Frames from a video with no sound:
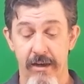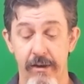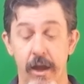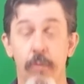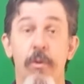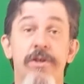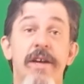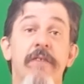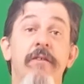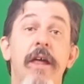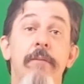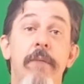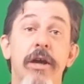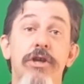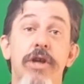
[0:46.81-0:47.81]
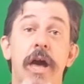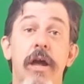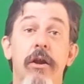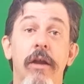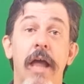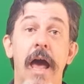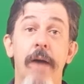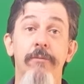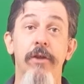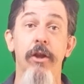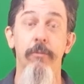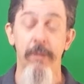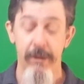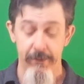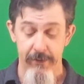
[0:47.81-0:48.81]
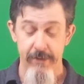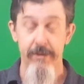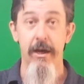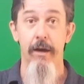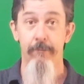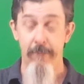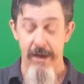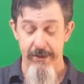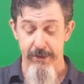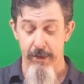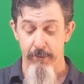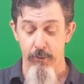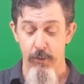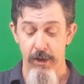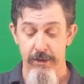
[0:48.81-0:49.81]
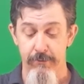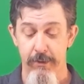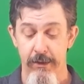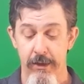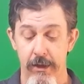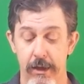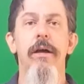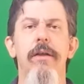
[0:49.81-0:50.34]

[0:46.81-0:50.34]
In other words, I've let my channel lapse a little bit this past couple weeks, but